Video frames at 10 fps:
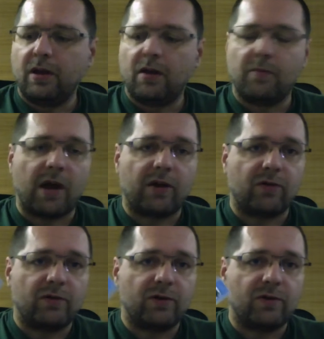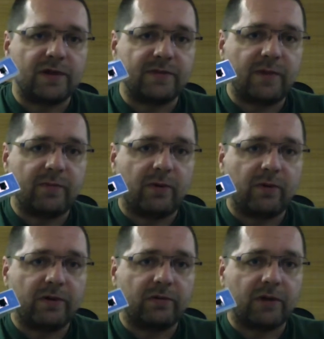micro USB
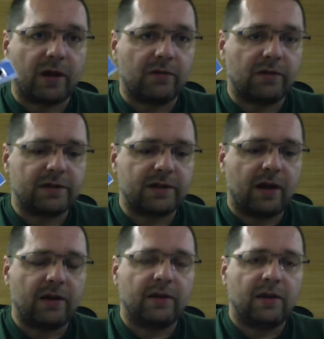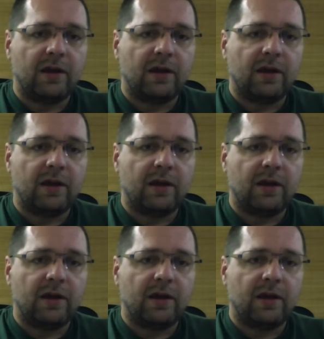port on another side,